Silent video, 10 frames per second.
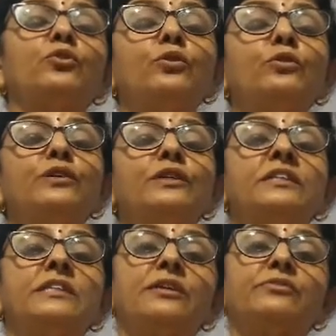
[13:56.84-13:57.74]
So
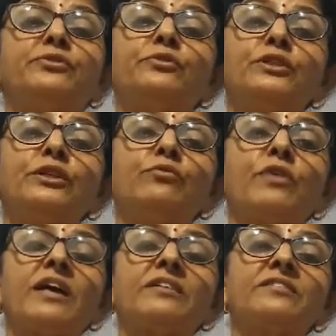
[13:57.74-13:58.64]
their future
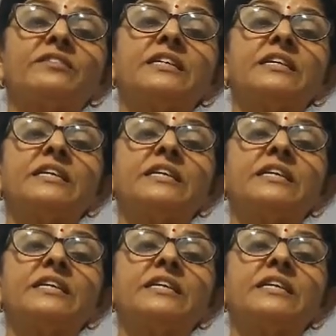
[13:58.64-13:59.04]
was